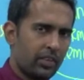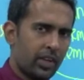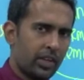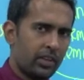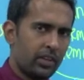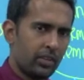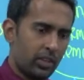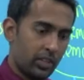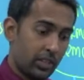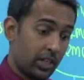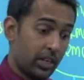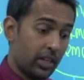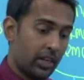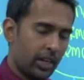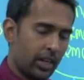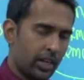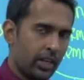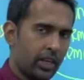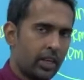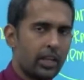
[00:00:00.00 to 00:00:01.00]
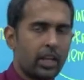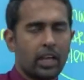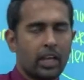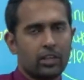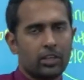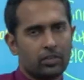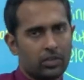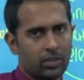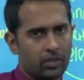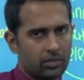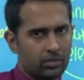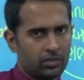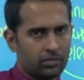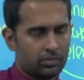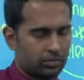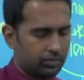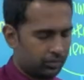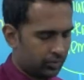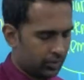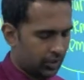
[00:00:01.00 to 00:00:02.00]
right? You are generating a cash flow.
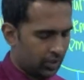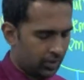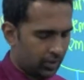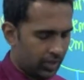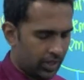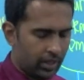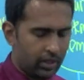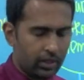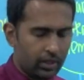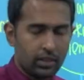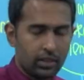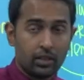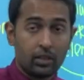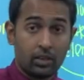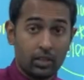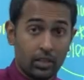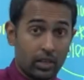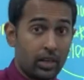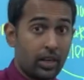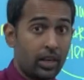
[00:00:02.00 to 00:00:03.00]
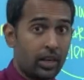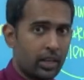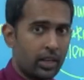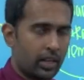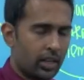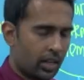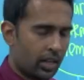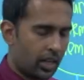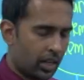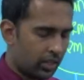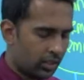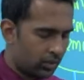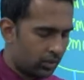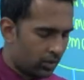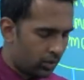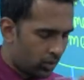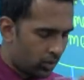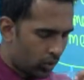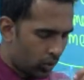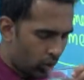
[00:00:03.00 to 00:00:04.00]
Okay, you are generating a cash
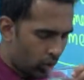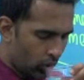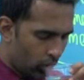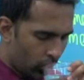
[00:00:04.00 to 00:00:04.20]
flow.